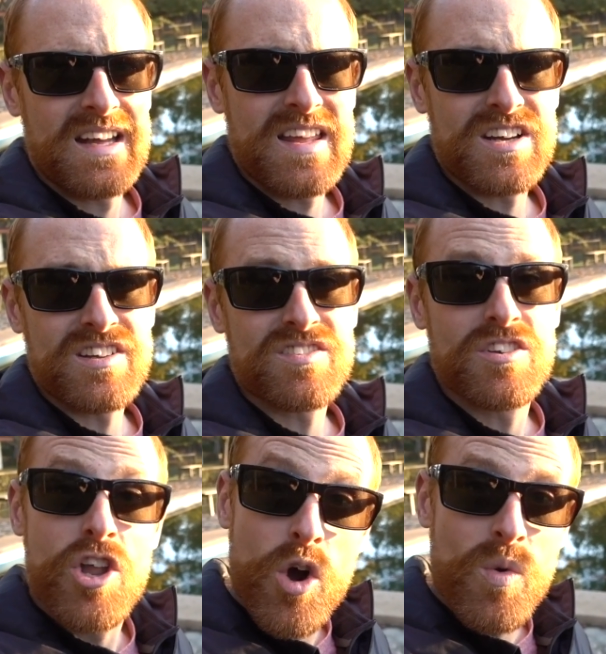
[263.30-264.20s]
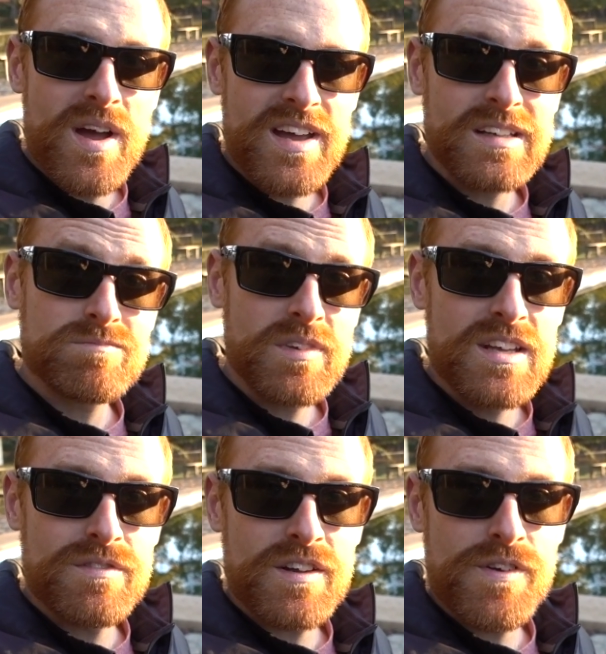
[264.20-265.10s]
There is no way,
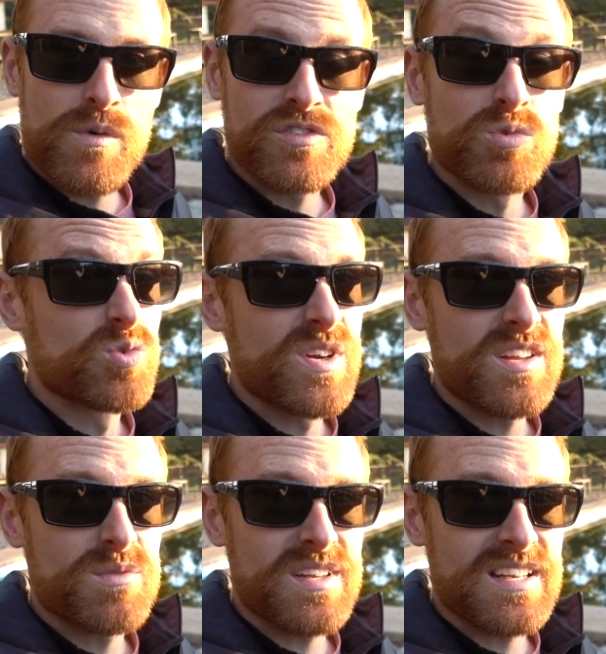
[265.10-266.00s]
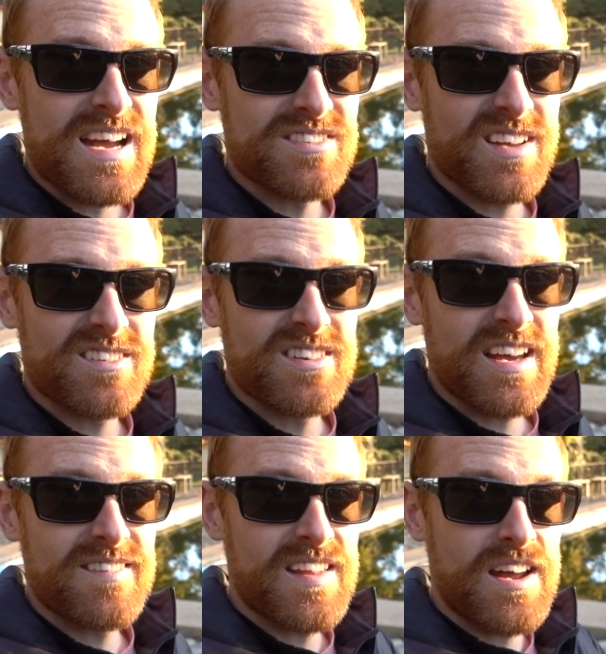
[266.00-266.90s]
even if it was really, really nice
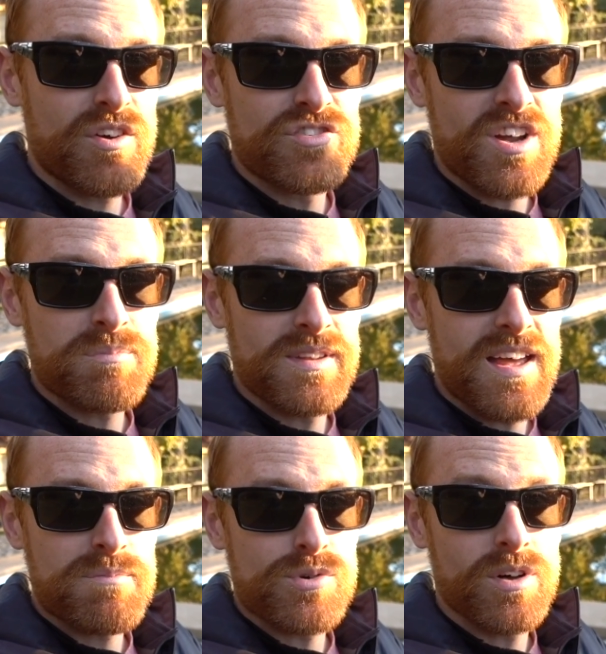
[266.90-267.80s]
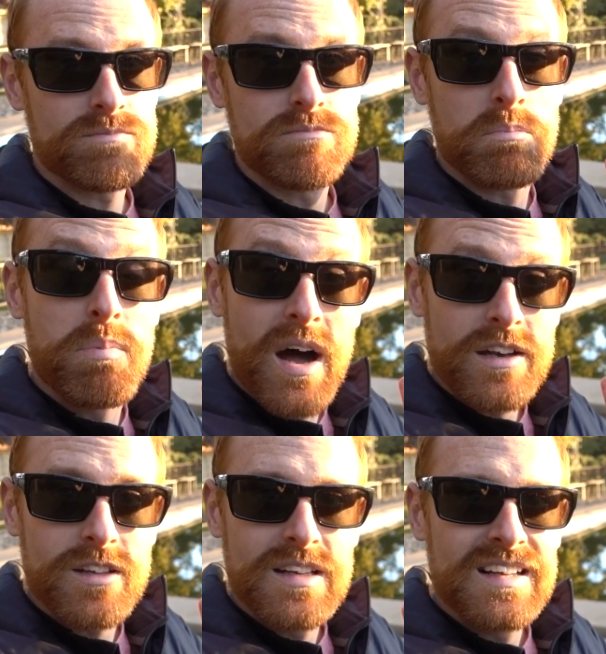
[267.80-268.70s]
outside, that I would jump in that pool.
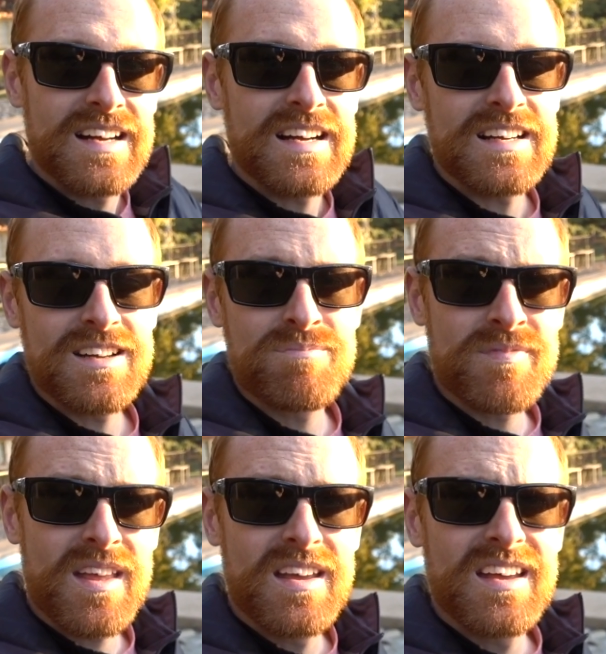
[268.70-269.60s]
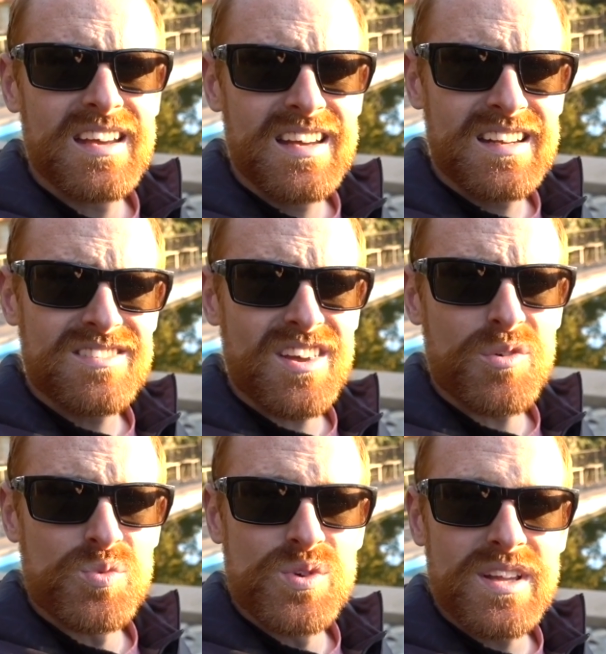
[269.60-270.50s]
But um, it is
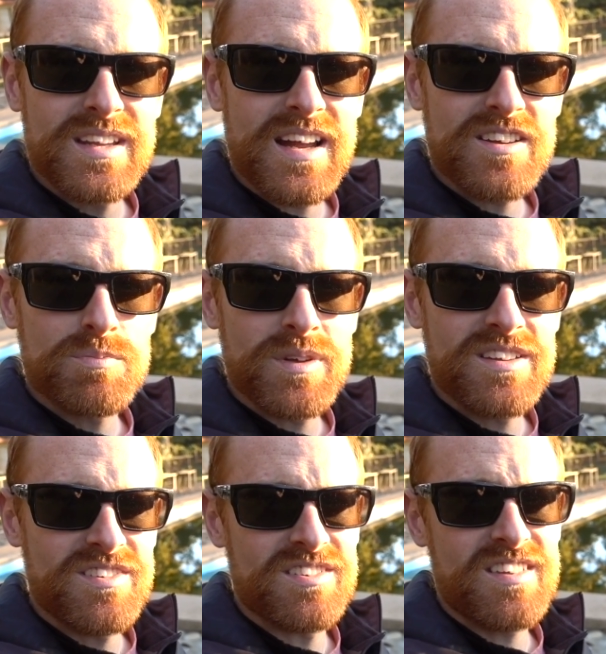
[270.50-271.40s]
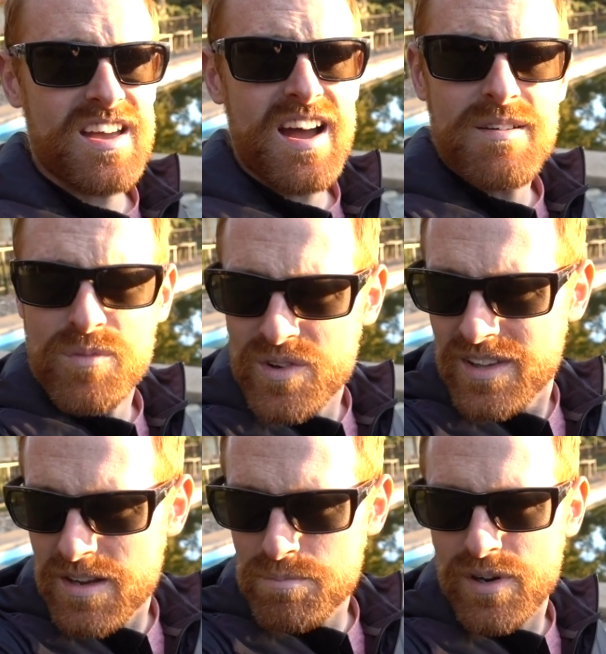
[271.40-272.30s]
a really nice place to stay. I'm
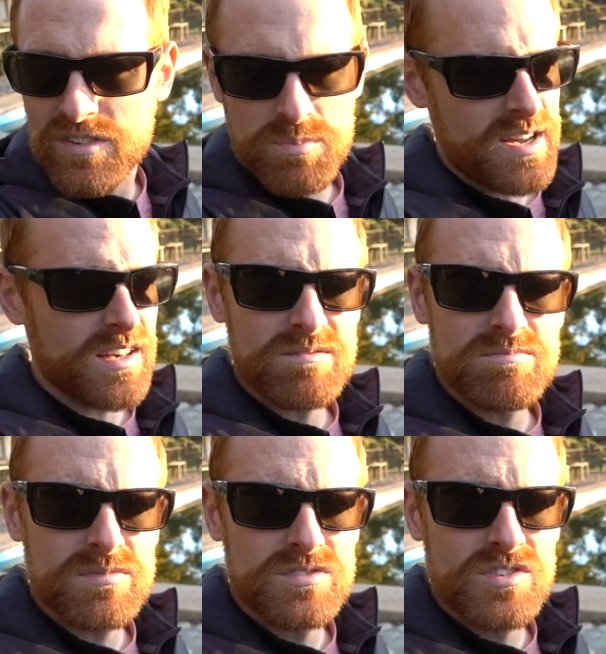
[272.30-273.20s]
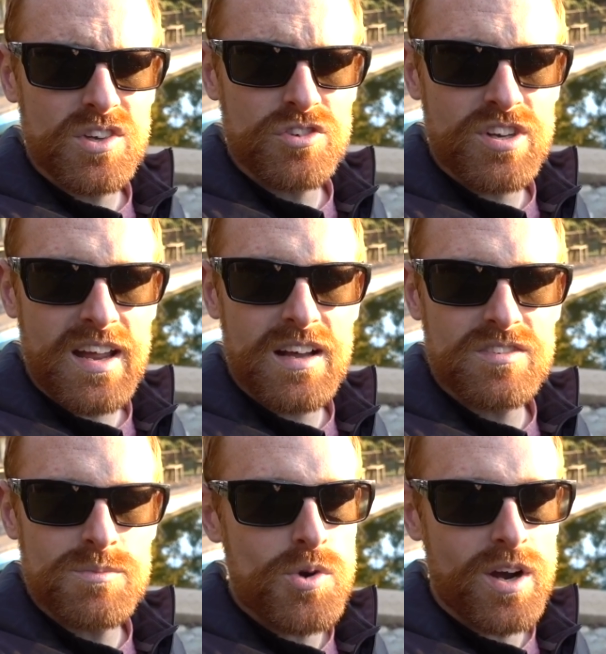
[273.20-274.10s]
really impressed by it. Let's go check
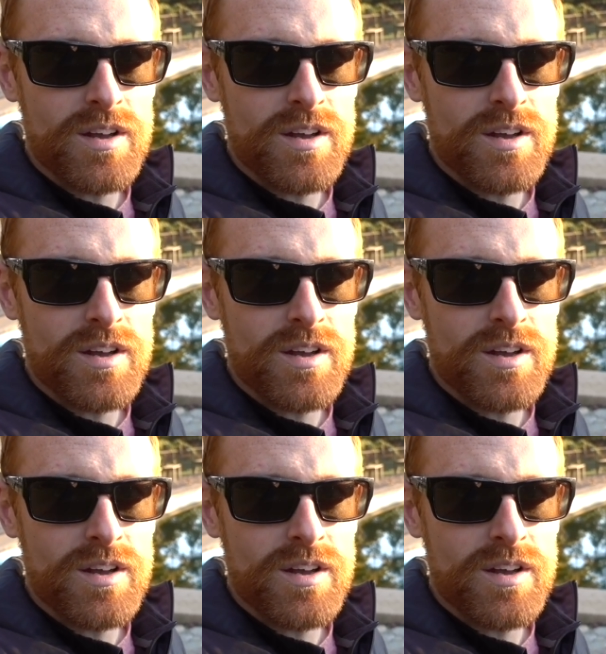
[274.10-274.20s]
out some more,